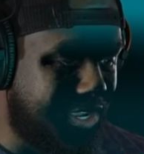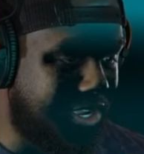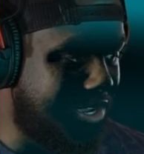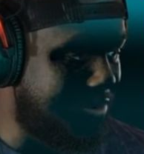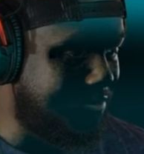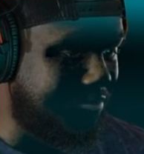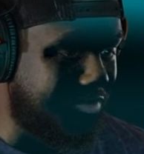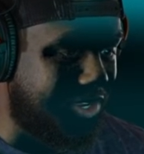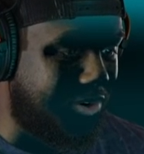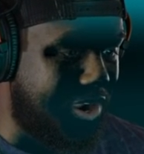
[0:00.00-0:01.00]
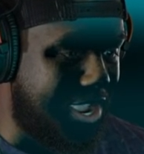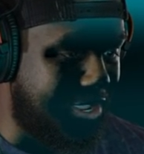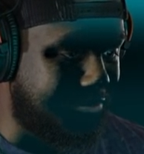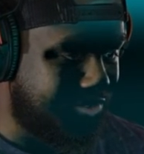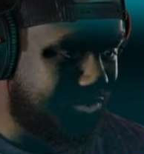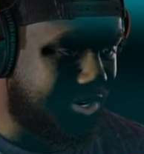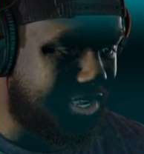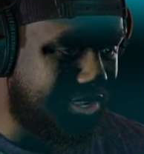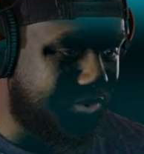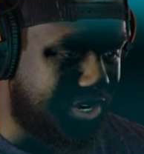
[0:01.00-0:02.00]
Um, all right.
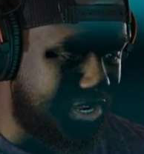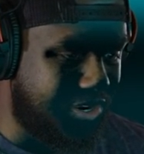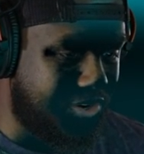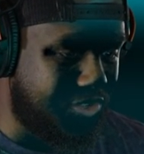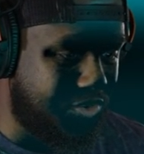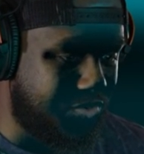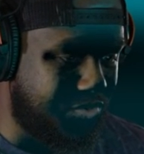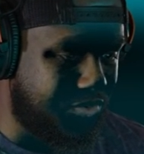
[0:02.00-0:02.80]
Why, why are you,